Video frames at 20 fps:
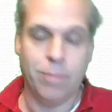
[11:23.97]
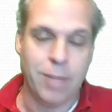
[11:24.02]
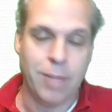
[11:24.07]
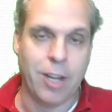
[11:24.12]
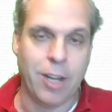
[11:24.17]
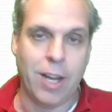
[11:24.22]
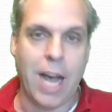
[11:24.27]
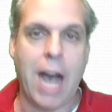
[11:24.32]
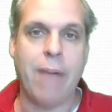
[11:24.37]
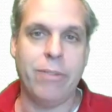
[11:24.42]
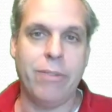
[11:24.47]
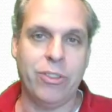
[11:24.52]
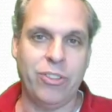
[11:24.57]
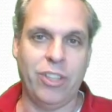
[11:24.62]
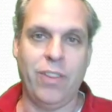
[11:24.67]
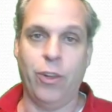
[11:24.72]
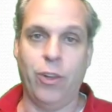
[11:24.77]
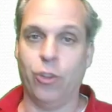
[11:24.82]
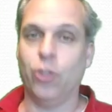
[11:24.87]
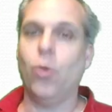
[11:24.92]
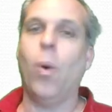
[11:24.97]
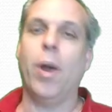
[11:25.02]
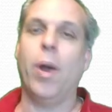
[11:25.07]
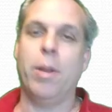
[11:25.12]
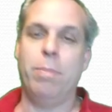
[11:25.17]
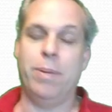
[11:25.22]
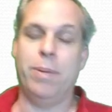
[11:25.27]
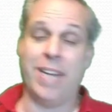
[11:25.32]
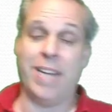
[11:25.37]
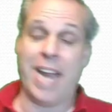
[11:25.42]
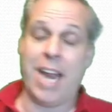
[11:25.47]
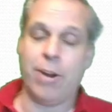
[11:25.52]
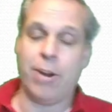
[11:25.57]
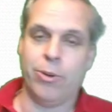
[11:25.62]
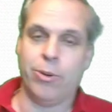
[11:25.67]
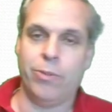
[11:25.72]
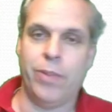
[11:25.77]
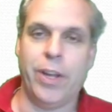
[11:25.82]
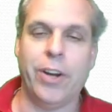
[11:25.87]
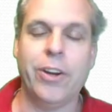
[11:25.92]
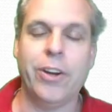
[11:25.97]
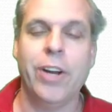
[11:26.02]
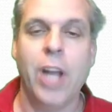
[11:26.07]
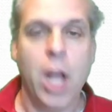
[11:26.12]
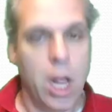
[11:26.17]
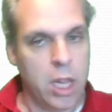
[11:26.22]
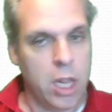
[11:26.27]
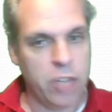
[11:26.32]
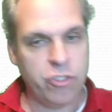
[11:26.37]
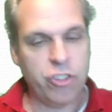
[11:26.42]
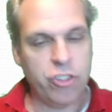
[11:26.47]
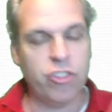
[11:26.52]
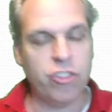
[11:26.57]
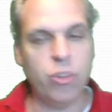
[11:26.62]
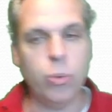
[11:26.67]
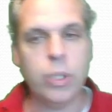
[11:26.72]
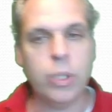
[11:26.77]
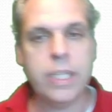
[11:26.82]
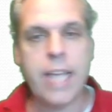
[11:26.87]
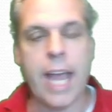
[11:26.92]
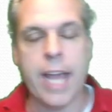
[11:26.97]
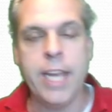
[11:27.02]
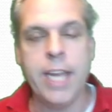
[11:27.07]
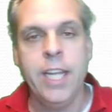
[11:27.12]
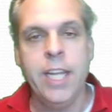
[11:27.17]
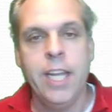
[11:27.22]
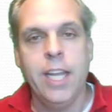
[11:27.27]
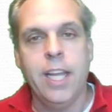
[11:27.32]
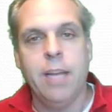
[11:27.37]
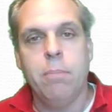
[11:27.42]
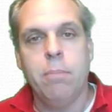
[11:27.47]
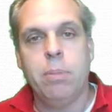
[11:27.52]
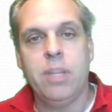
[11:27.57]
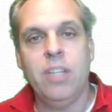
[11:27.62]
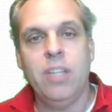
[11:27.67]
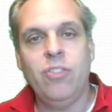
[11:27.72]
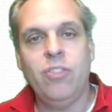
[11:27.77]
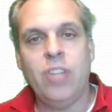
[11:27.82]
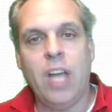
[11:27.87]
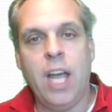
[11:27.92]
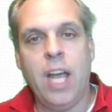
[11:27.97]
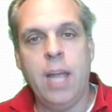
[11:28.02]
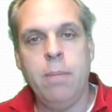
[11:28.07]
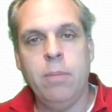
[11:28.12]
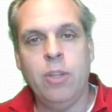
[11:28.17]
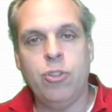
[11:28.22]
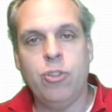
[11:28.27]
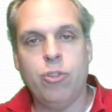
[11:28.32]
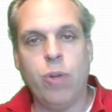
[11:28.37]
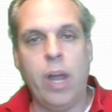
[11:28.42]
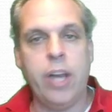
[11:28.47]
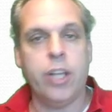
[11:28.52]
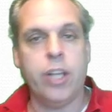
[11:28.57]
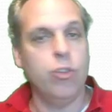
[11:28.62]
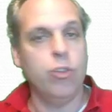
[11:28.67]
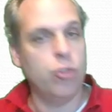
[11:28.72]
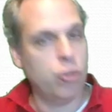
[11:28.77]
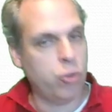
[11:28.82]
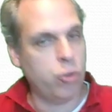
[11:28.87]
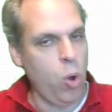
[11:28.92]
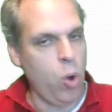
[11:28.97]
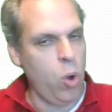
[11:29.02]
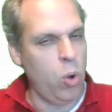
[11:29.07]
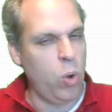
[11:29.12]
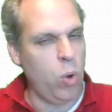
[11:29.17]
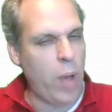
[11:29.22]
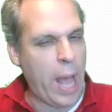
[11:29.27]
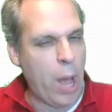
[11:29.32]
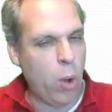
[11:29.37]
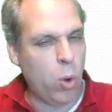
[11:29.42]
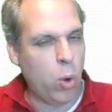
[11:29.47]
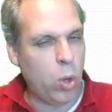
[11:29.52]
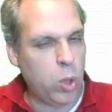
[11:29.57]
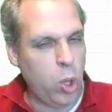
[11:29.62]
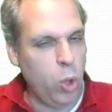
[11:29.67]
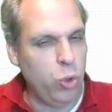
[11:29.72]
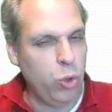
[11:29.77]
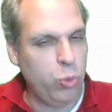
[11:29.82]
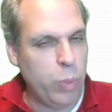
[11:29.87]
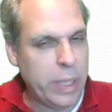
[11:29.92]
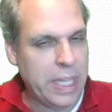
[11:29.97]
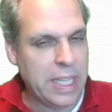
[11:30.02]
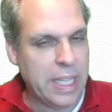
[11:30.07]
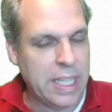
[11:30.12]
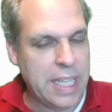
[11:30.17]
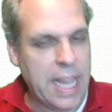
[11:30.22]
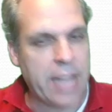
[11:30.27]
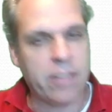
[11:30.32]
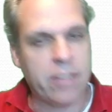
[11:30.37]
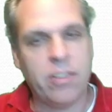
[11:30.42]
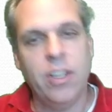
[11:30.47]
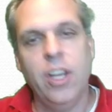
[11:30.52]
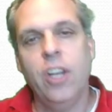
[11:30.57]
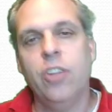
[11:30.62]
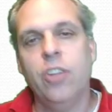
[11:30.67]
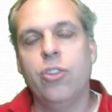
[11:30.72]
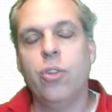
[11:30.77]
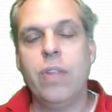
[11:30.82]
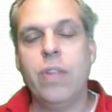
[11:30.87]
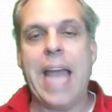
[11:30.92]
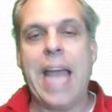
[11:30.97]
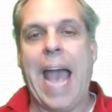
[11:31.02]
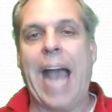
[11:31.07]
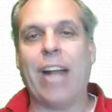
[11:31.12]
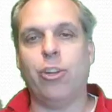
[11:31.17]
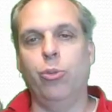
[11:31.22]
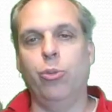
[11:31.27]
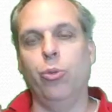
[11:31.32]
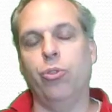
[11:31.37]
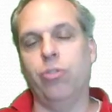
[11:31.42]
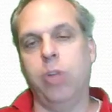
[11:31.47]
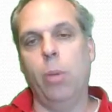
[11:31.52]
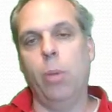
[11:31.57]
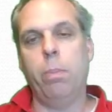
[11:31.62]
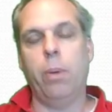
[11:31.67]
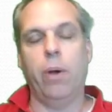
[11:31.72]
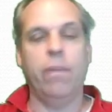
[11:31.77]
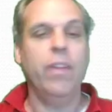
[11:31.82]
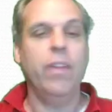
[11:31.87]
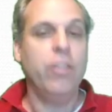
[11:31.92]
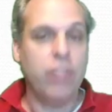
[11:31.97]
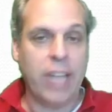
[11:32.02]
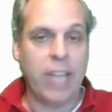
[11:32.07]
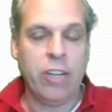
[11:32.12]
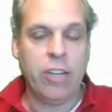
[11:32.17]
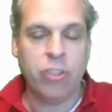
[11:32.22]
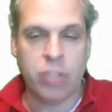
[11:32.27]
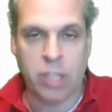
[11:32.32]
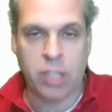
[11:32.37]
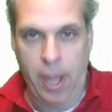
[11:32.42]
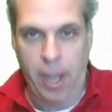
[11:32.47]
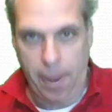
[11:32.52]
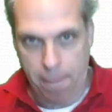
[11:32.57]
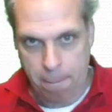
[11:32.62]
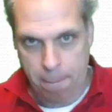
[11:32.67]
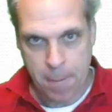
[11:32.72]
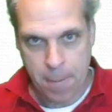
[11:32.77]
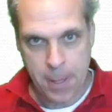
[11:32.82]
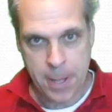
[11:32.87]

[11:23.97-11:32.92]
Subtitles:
Now obviously there's quite a bit of error there. Let's just do it again, but this time let's try to control how close we can get to the actual slope of the tangent line.